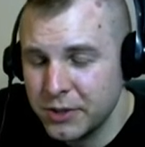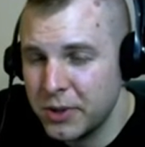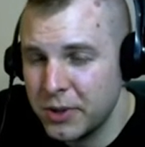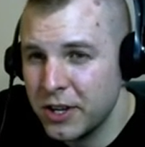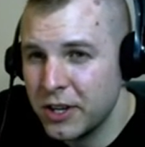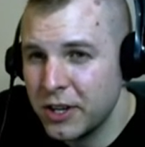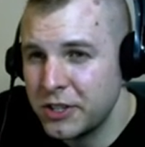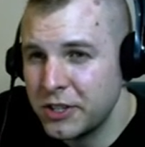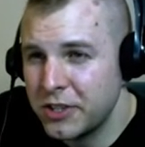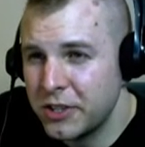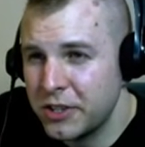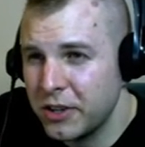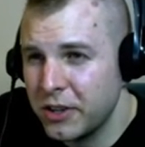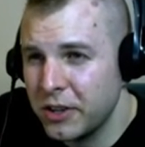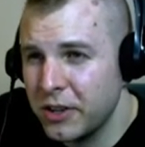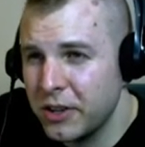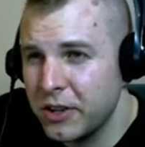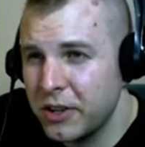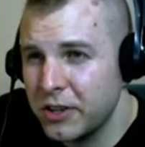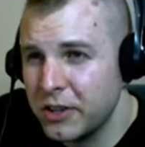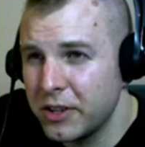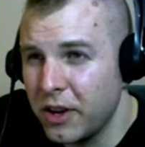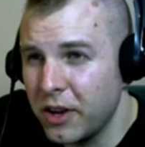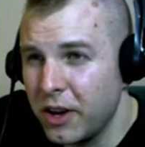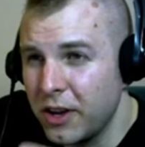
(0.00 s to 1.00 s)
We also
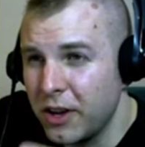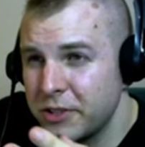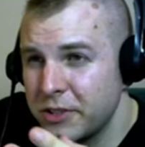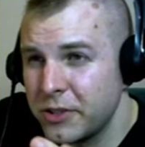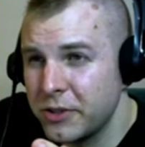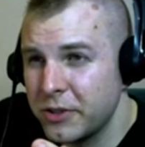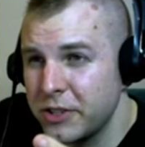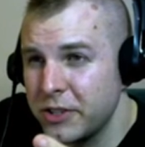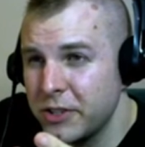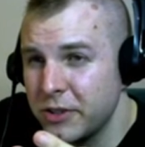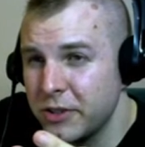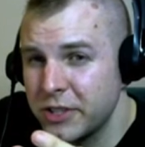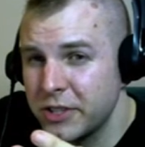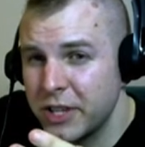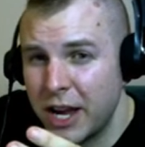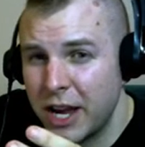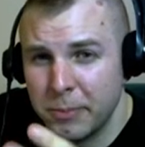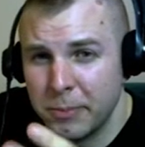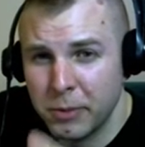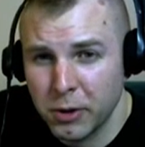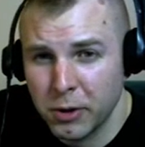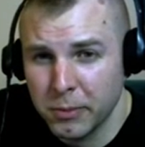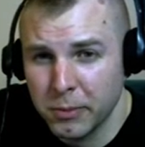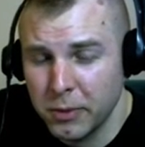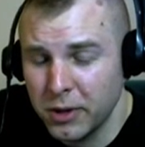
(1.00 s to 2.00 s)
also use
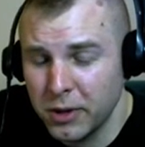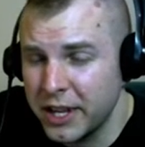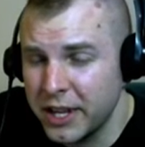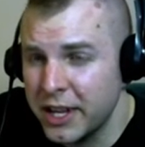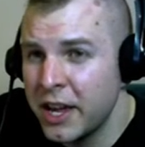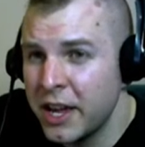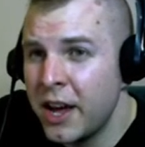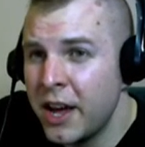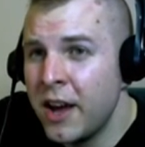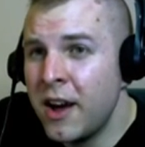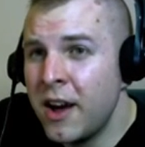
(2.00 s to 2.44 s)
hyperbole.